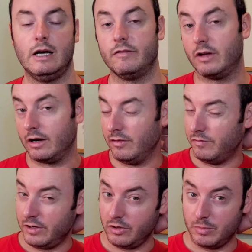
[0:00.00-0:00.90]
I've got it in
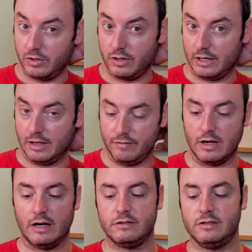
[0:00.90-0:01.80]
video mode and I have
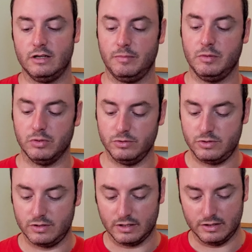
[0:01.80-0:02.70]
not set up the
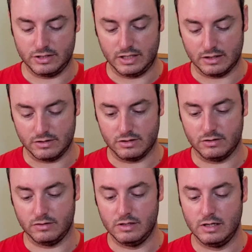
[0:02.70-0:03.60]
Bluetooth on this yet,
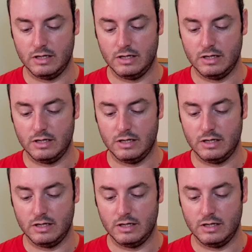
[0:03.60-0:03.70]
so